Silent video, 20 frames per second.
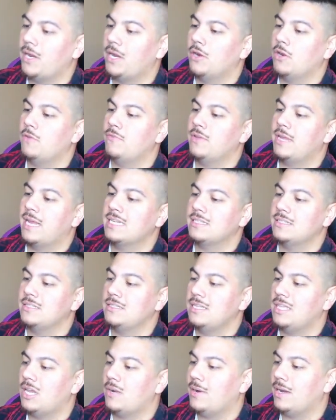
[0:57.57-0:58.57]
I don't know if you guys can
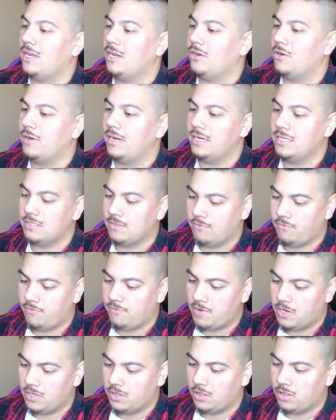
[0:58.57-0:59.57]
see that right here is a
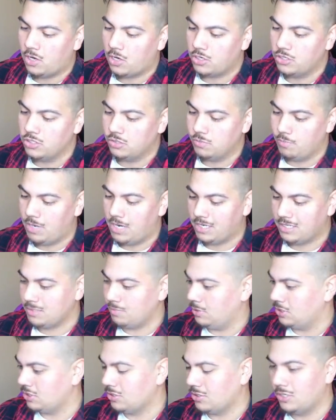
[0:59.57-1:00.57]
very large
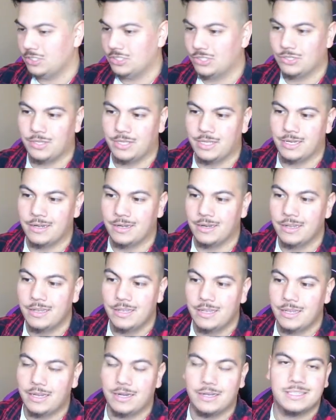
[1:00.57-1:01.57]
box, much larger than,
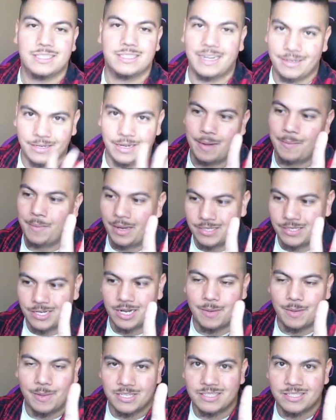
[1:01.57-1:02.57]
it's, you know, I'm not
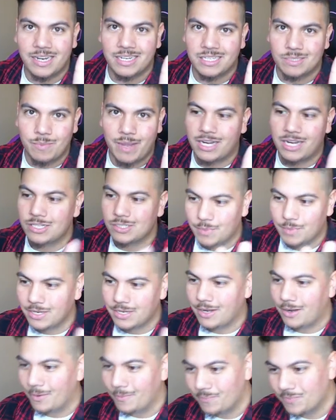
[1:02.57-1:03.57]
talking about size matters, but
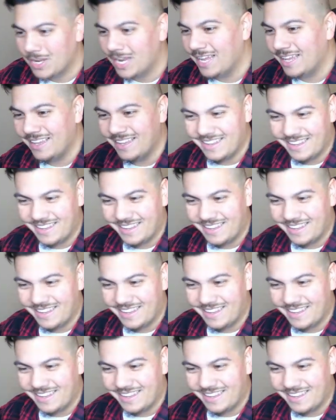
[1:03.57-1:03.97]
you know.